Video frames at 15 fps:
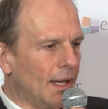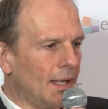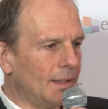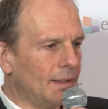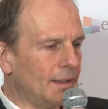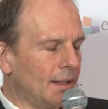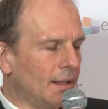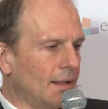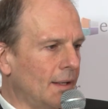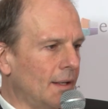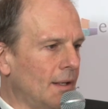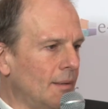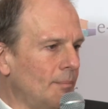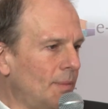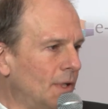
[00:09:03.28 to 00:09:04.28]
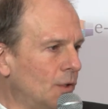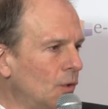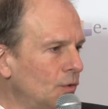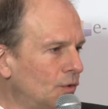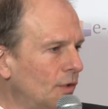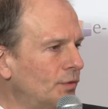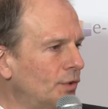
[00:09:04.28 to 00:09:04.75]
And
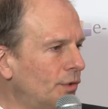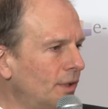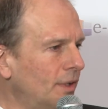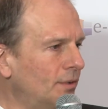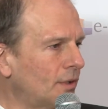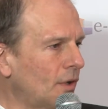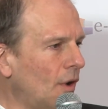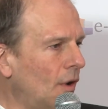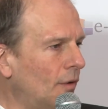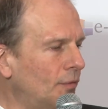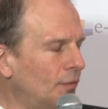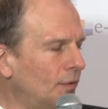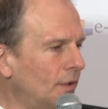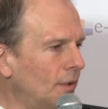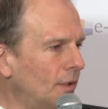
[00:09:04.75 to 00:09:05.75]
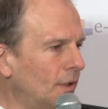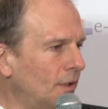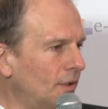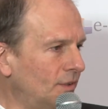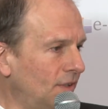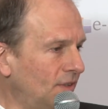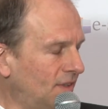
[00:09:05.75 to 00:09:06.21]
because of the risk of
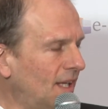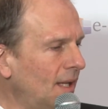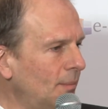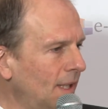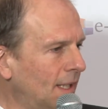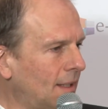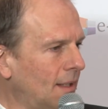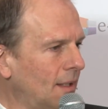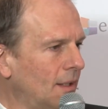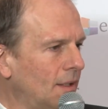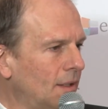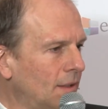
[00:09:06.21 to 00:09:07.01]
systemic